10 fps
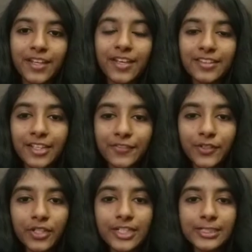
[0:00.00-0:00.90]
Therefore,
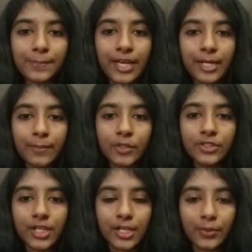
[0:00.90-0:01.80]
it is paramount to
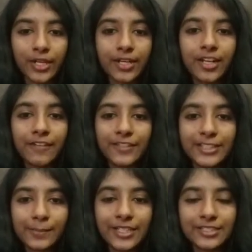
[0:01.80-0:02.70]
acquire
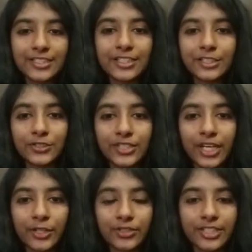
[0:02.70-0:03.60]
visibility into the
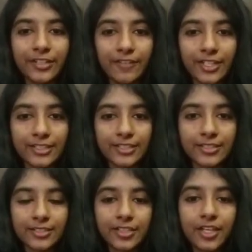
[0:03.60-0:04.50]
IoT devices.
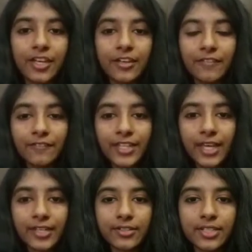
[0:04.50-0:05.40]
We
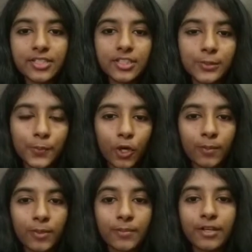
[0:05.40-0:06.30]
addressed this problem
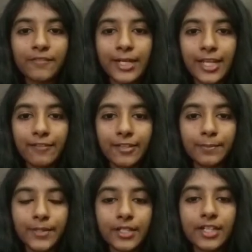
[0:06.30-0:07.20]
by
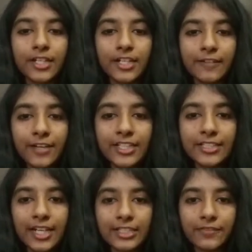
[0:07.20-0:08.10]
developing a device
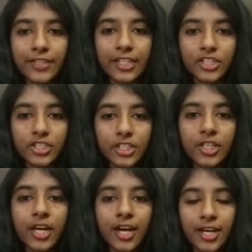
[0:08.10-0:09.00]
classification
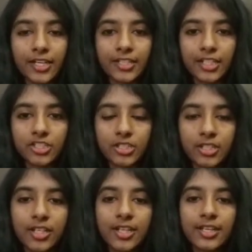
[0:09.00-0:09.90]
architecture
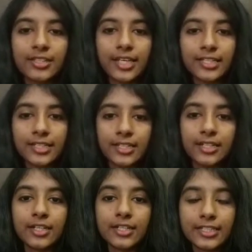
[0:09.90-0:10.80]
that can
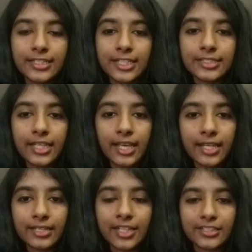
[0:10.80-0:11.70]
detect and
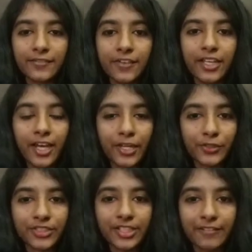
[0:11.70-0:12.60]
classify
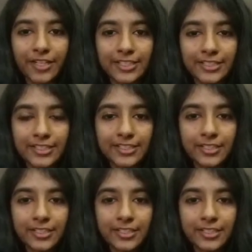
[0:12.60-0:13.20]
IoT devices.